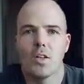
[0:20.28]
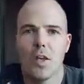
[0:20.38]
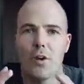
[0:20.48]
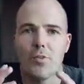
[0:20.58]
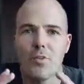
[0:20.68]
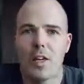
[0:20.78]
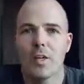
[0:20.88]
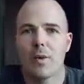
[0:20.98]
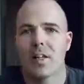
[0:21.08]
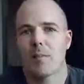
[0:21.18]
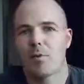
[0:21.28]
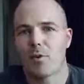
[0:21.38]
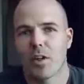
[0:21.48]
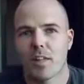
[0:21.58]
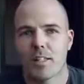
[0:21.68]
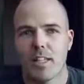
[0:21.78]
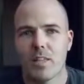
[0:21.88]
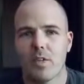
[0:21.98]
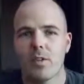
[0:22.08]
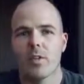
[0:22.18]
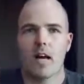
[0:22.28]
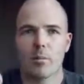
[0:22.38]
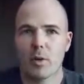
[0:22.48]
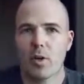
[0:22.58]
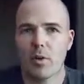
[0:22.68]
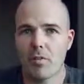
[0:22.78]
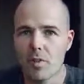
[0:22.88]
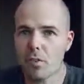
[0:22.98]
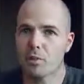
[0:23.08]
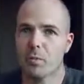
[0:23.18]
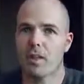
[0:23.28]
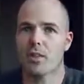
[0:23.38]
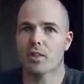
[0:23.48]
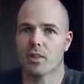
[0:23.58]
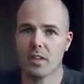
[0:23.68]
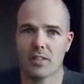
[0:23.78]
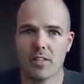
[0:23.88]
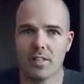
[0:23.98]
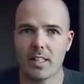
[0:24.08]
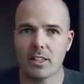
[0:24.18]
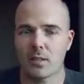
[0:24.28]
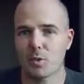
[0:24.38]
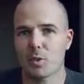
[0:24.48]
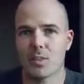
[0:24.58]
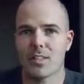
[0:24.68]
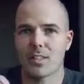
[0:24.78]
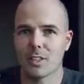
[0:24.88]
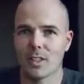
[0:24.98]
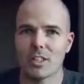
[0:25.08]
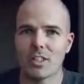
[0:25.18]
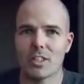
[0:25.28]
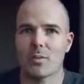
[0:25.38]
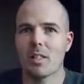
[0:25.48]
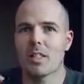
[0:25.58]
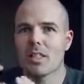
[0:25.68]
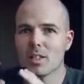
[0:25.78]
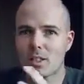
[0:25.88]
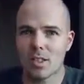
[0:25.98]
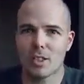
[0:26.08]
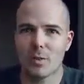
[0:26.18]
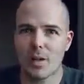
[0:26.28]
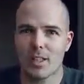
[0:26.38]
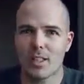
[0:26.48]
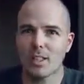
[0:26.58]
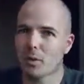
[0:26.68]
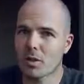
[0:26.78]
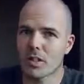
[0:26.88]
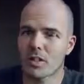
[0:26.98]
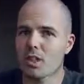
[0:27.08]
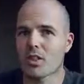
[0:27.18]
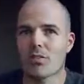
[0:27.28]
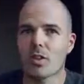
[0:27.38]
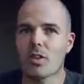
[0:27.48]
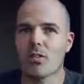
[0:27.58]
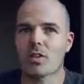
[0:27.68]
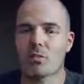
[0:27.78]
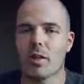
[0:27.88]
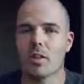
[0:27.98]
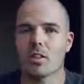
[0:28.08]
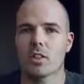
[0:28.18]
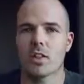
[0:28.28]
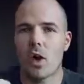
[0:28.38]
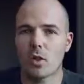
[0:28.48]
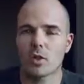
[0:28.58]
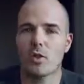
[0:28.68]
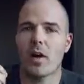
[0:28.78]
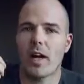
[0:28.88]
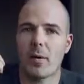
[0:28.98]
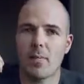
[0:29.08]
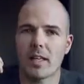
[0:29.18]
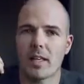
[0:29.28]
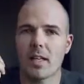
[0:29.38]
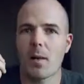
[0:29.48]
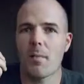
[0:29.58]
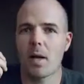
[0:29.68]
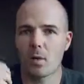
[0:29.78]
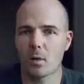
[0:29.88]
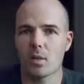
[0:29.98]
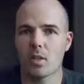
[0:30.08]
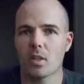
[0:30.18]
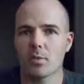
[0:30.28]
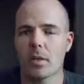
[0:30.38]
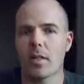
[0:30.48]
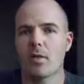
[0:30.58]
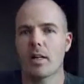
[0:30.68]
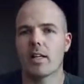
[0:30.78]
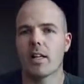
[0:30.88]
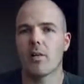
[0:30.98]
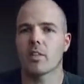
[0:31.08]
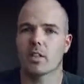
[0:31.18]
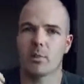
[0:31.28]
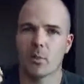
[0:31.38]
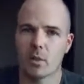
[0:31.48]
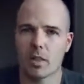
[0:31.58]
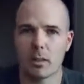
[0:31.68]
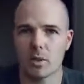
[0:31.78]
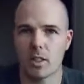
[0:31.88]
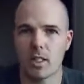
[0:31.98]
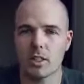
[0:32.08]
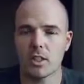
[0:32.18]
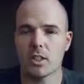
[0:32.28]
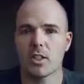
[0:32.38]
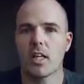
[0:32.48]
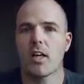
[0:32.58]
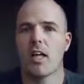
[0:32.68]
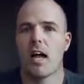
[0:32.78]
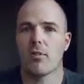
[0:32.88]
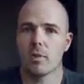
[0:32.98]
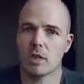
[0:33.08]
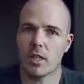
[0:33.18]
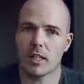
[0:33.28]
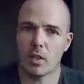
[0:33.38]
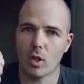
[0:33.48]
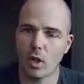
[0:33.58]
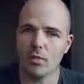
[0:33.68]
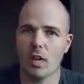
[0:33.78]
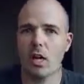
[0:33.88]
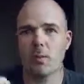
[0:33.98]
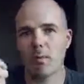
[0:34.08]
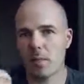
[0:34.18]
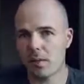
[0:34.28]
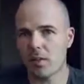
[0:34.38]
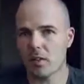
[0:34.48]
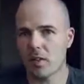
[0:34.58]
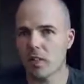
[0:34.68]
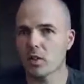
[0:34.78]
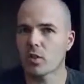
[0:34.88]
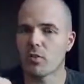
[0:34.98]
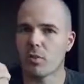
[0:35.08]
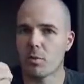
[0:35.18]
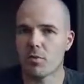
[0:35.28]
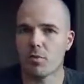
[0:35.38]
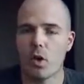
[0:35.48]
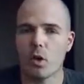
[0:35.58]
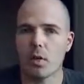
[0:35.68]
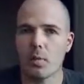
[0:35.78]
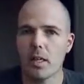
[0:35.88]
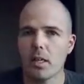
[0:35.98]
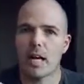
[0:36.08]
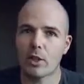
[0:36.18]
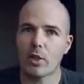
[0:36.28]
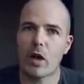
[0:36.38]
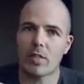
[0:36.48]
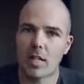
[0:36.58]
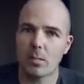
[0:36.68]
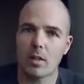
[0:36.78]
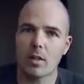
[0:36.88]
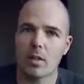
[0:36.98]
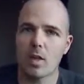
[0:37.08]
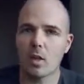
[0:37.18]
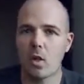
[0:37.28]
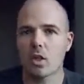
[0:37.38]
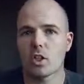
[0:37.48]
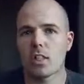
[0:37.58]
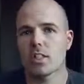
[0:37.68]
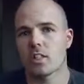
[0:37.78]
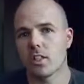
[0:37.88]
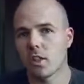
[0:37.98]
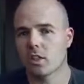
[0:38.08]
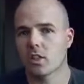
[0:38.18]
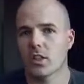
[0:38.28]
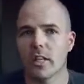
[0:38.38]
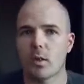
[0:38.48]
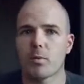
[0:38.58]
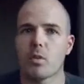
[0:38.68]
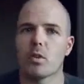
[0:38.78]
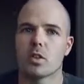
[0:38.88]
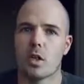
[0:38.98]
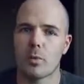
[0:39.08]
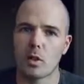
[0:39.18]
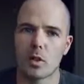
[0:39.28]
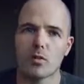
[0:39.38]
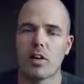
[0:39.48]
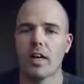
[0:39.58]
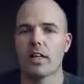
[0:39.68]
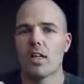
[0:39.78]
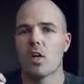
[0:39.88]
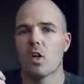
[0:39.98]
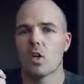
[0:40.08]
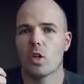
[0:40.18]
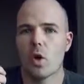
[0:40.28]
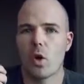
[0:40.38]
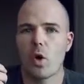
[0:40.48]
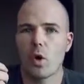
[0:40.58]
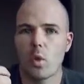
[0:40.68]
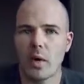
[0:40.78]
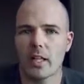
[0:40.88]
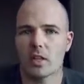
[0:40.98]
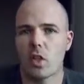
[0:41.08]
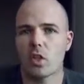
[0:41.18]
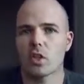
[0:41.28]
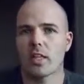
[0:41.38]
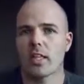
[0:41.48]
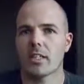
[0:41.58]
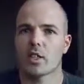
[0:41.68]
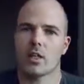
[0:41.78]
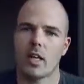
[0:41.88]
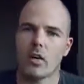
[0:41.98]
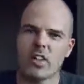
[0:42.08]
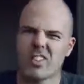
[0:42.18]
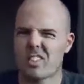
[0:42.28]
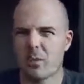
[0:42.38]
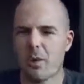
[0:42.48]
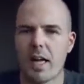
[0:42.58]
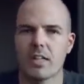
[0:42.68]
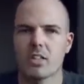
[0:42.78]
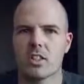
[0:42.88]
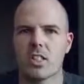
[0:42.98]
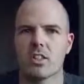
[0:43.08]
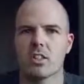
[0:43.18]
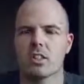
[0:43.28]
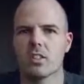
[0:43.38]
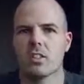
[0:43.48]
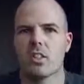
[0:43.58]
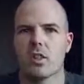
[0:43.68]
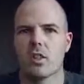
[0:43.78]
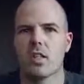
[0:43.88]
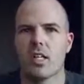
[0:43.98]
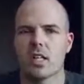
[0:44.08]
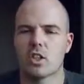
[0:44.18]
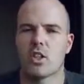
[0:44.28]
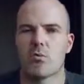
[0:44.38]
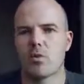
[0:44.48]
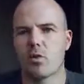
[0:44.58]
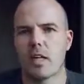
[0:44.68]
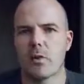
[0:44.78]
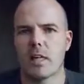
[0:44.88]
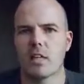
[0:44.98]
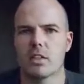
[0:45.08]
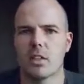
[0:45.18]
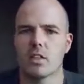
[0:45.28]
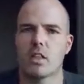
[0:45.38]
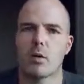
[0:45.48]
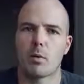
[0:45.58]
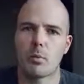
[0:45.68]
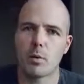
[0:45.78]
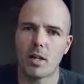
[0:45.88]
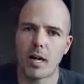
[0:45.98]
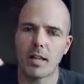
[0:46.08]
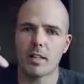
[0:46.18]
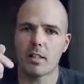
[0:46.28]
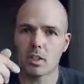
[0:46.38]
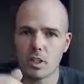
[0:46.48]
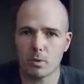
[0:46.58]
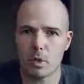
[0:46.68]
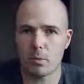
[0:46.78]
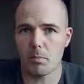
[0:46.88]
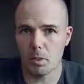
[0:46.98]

Now, very quickly before I continue, I'm not going to review spinners or anything like this. I just want to discuss them just quickly, just want to discuss a few different spinners. Also, I am making my own spinner right now. It's in the prototype stages. I've been sharing a lot of that on my previous videos if you've been following me. I do have an email launch list that you can sign up to sort of be notified, you know, when it's launching and sort of get other sort of behind the scenes and, you know, and stuff before anyone else does. I will put that in the description